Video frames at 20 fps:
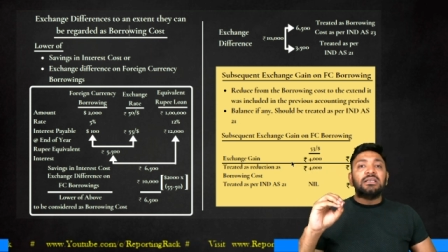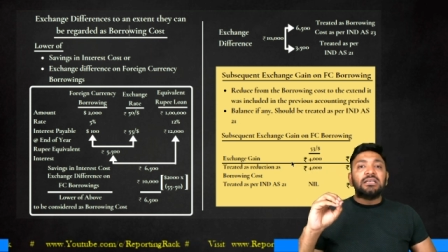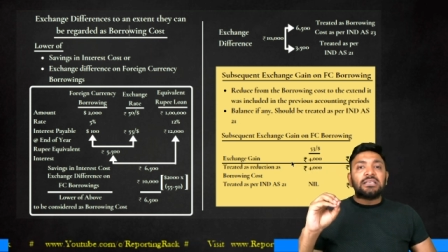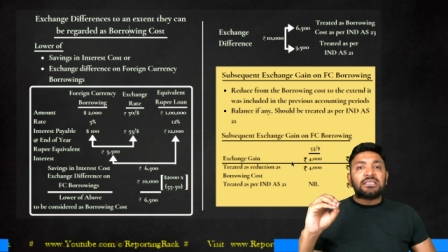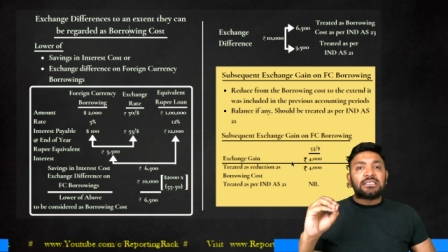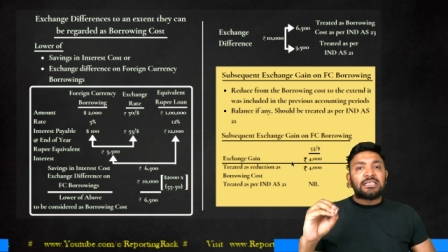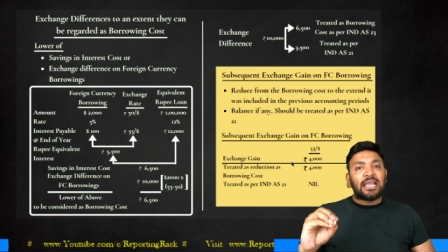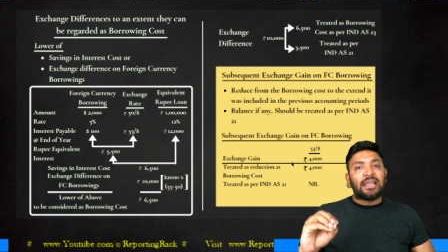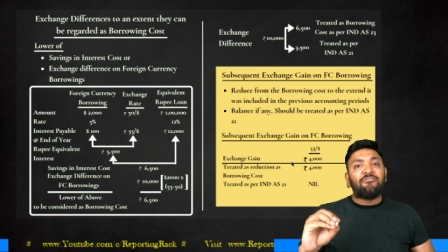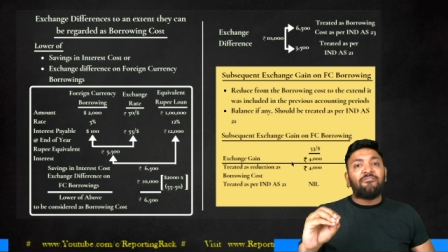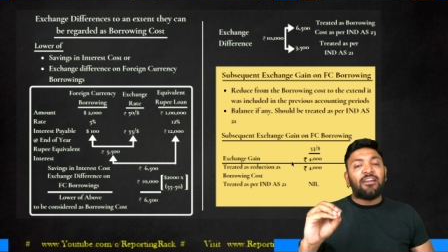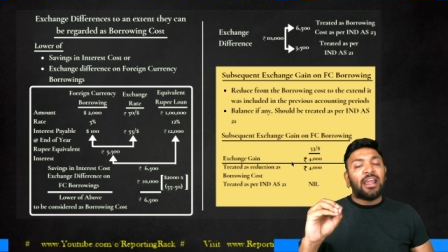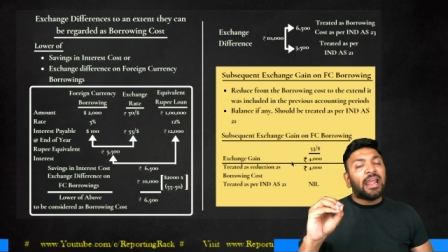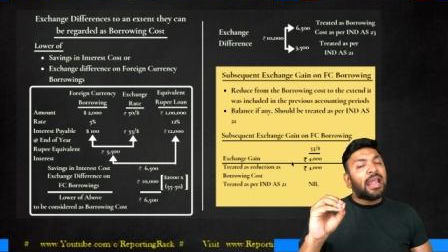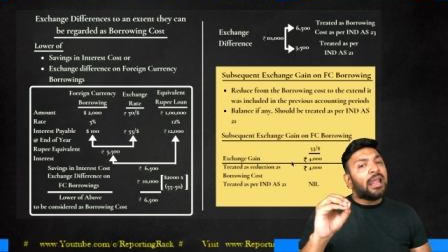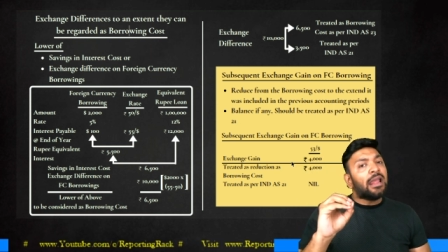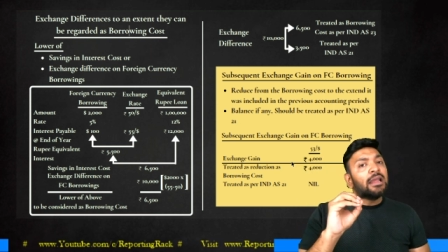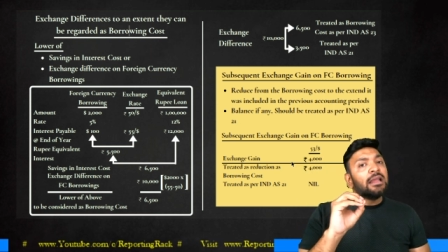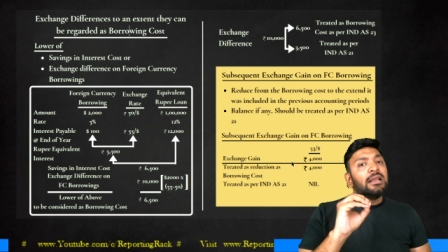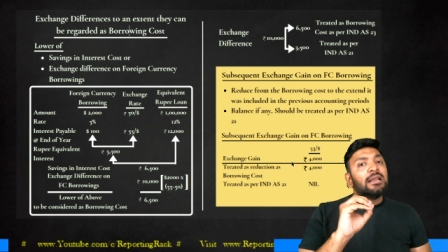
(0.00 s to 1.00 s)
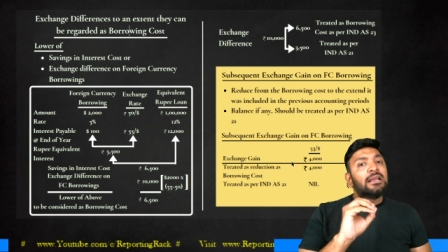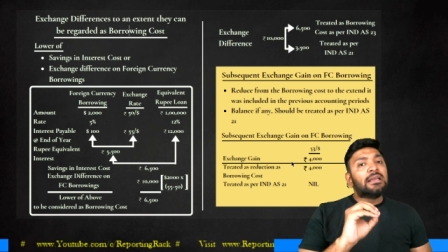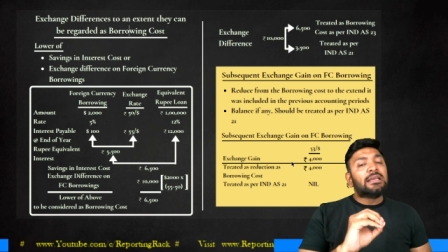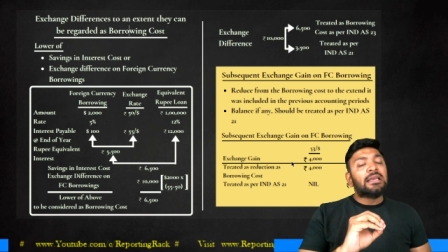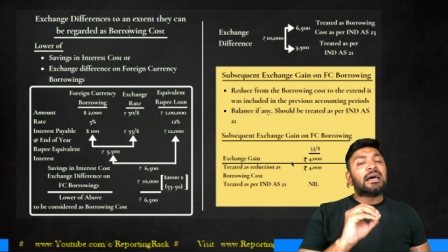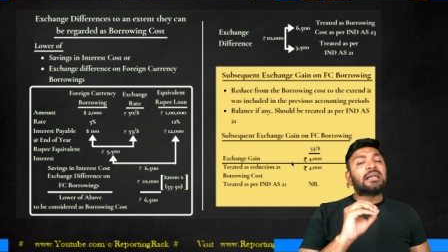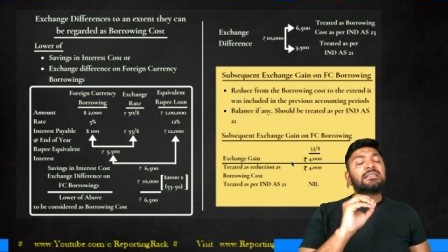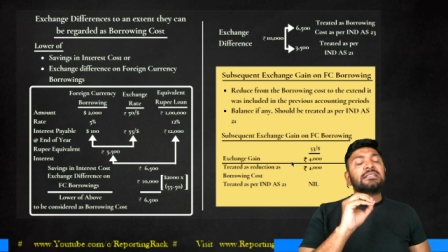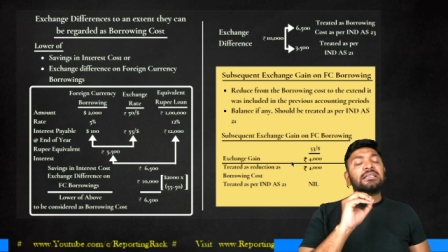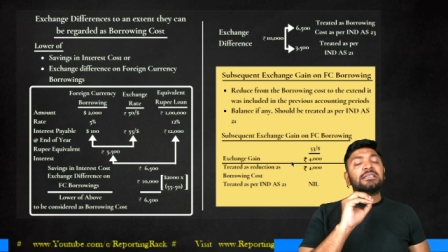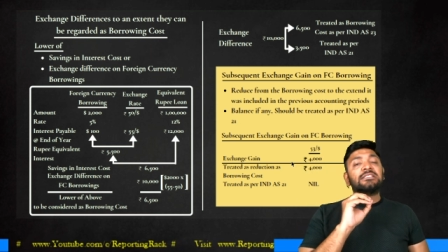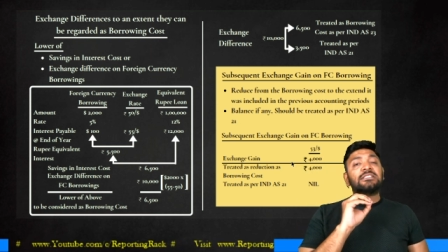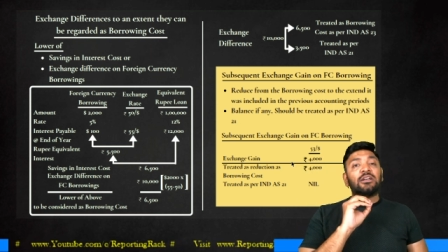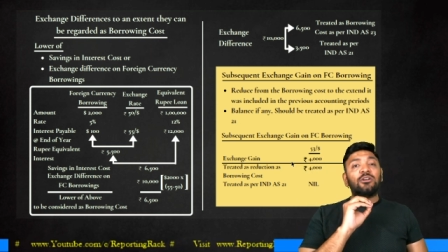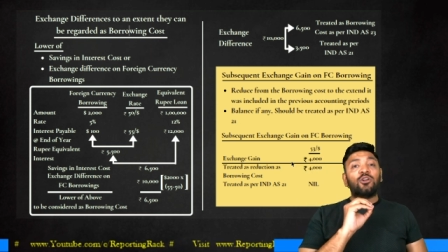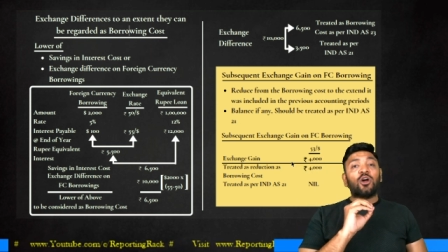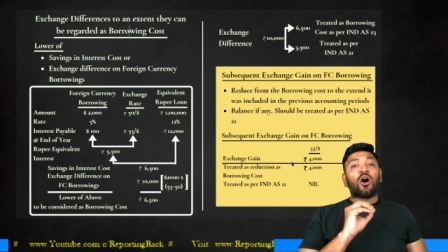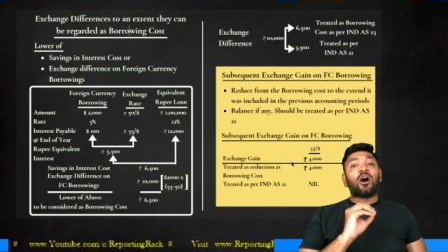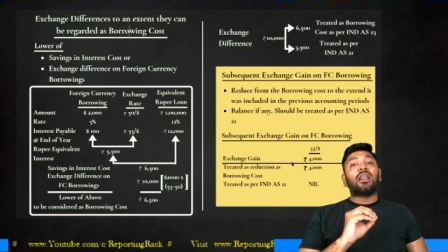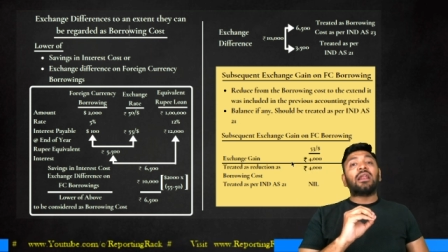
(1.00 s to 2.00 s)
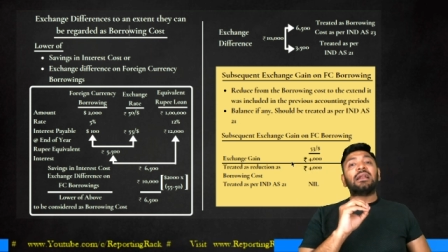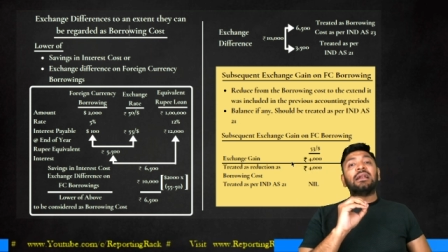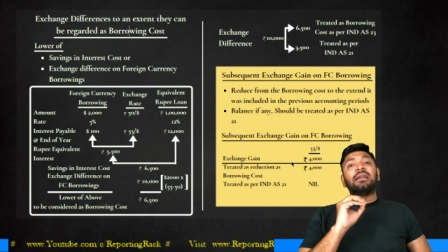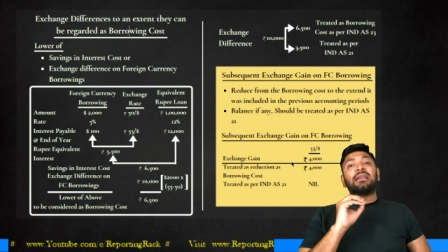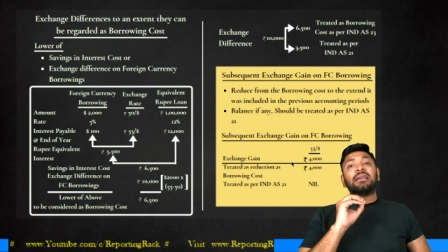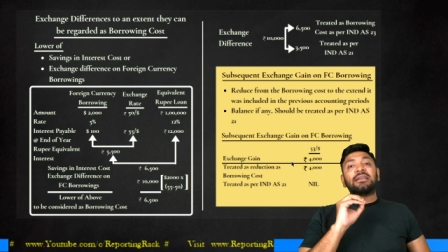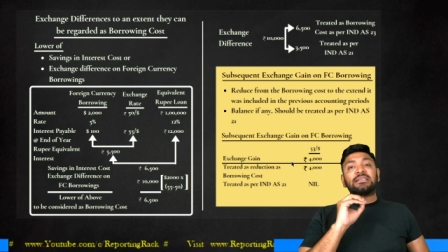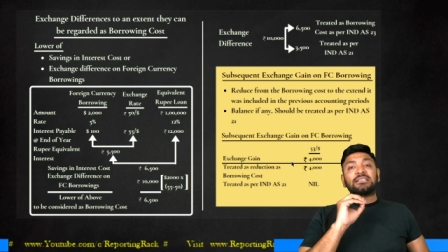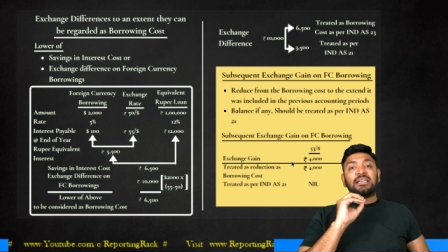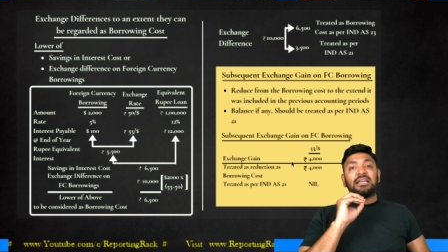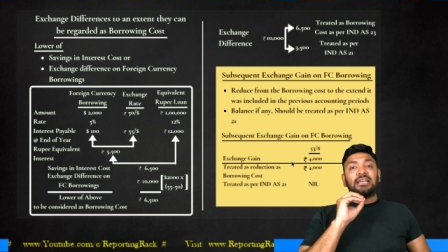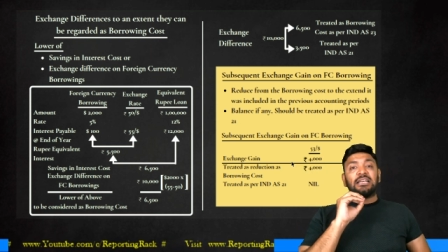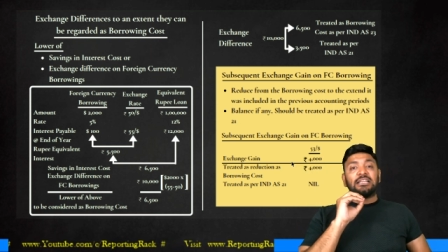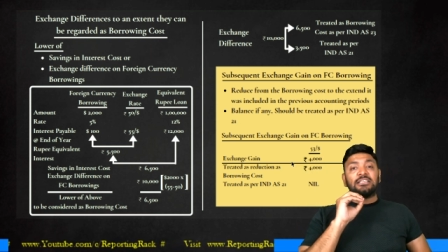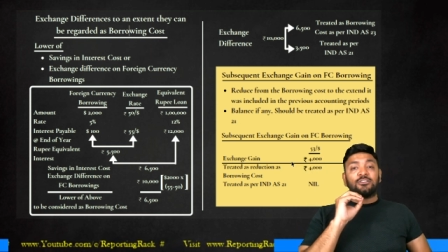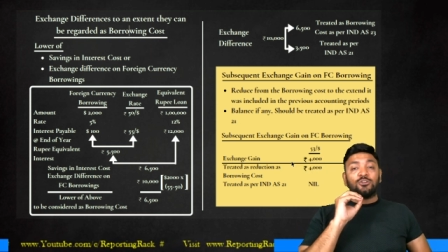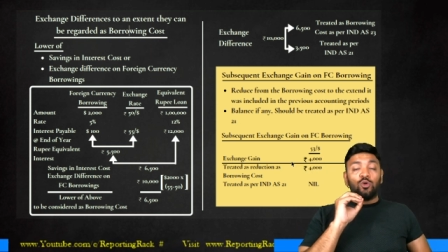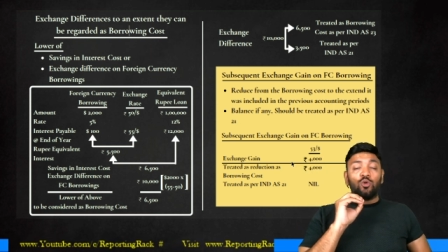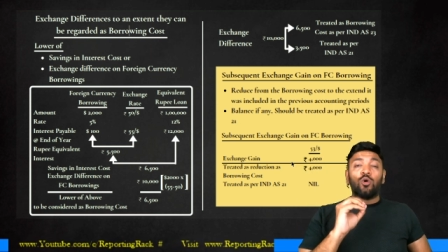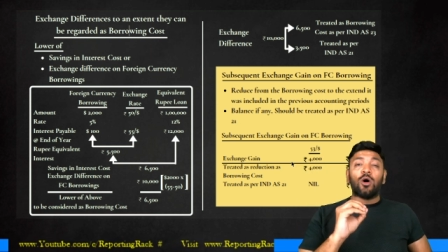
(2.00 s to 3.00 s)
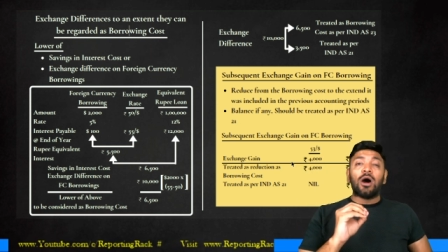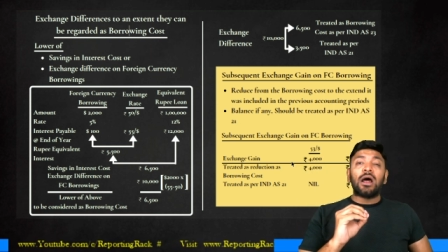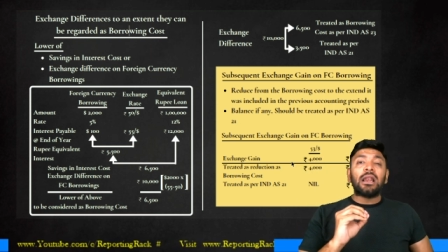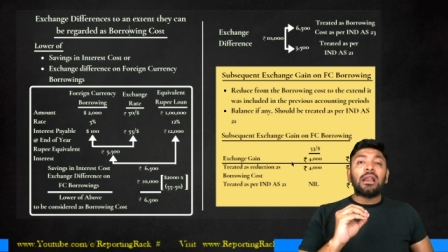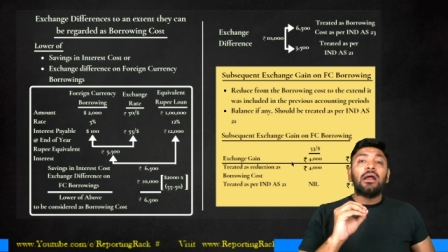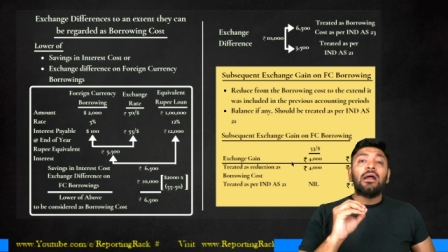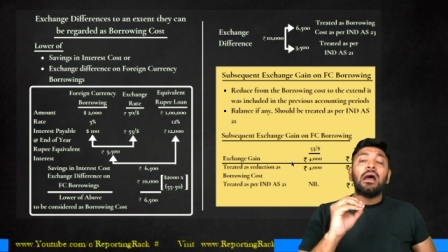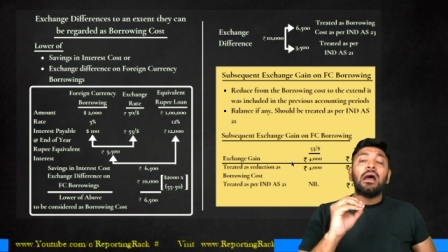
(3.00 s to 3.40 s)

Same way, here since the dollar interest rate is lower,